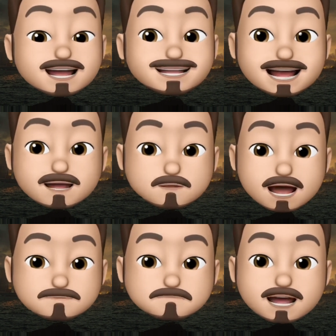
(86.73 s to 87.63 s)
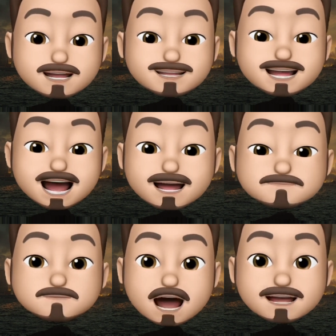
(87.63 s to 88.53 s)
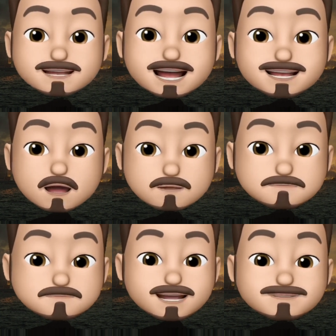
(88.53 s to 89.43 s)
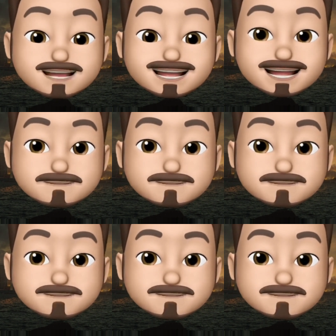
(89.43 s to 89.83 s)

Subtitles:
It's now like real time, 5 years on from the events